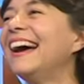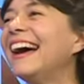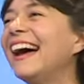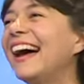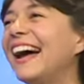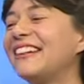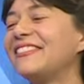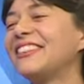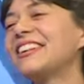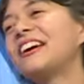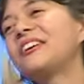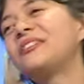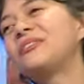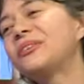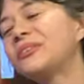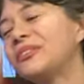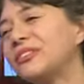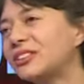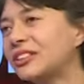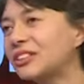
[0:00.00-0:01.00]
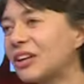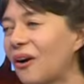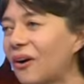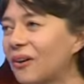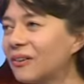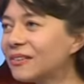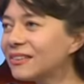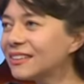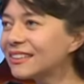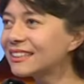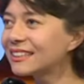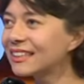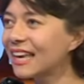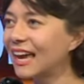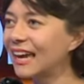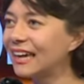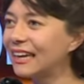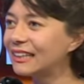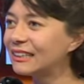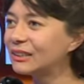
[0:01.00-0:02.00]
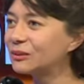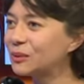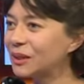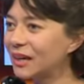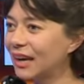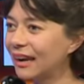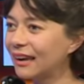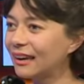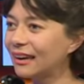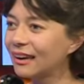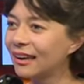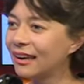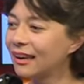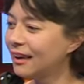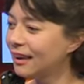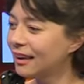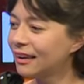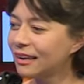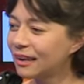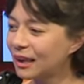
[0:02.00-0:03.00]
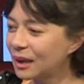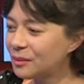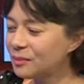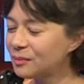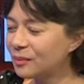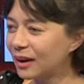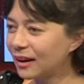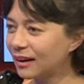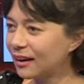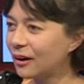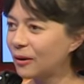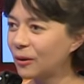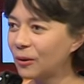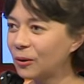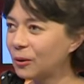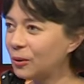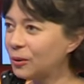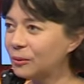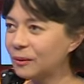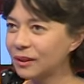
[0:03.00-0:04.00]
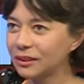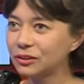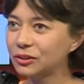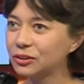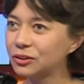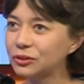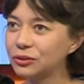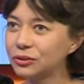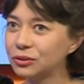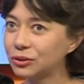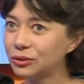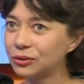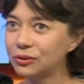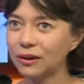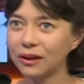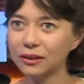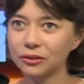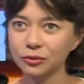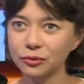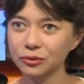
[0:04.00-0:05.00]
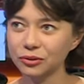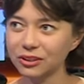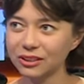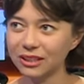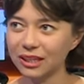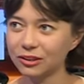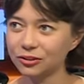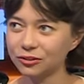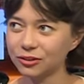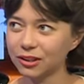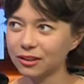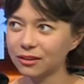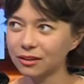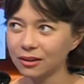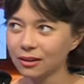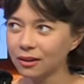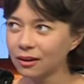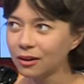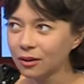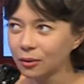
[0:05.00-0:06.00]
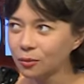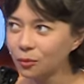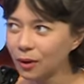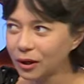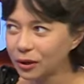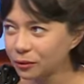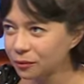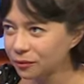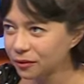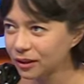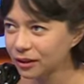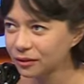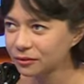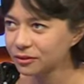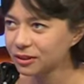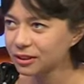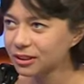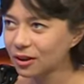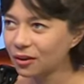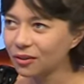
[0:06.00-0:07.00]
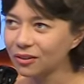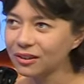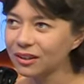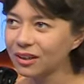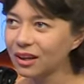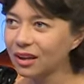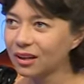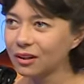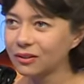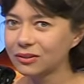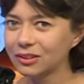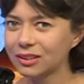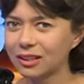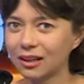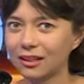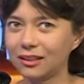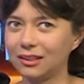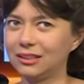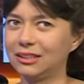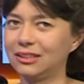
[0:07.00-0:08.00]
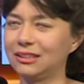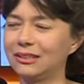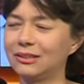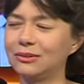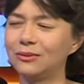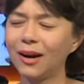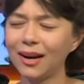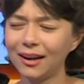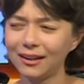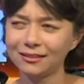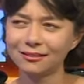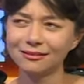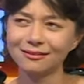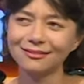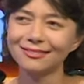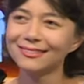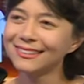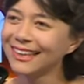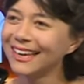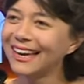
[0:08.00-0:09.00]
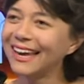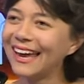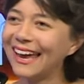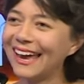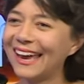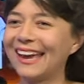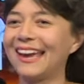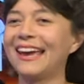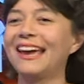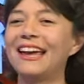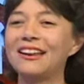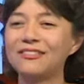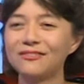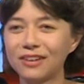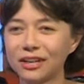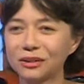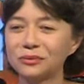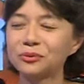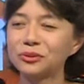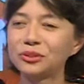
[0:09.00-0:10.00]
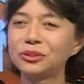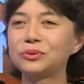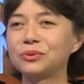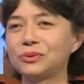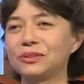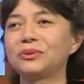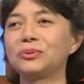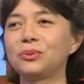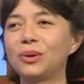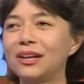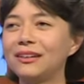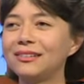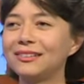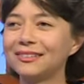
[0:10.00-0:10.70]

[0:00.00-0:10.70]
and then I wrote the songs. And when I came back home at the studio, I told Cedric, "What do you think of this song?" And he was like, "It's great. And that was Sweet Wild.